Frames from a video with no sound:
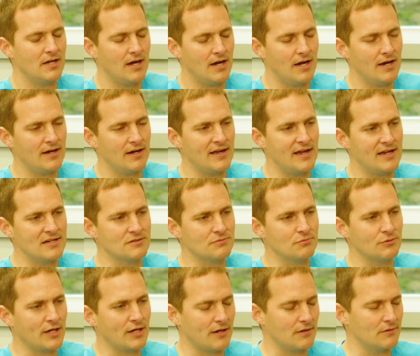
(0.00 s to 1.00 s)
uh, as
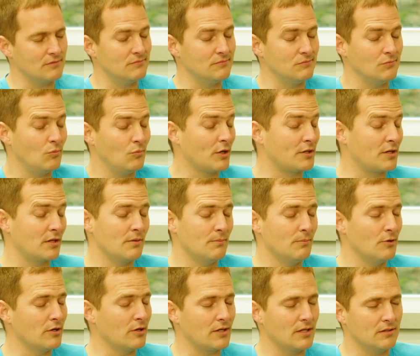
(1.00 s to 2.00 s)
we kind of worked on the
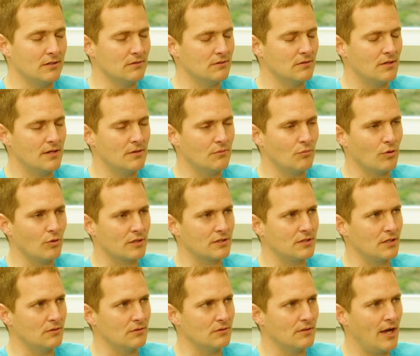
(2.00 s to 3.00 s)
book and, and worked
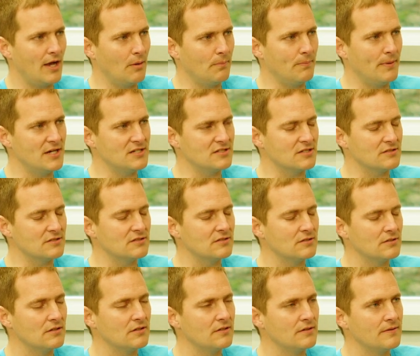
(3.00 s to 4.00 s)
to help patients.
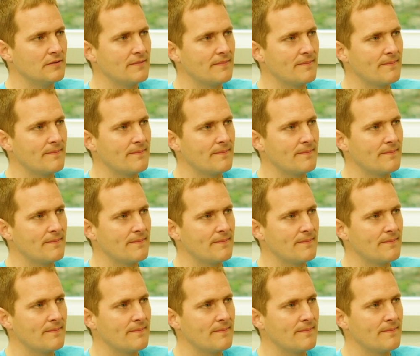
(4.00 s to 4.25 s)
So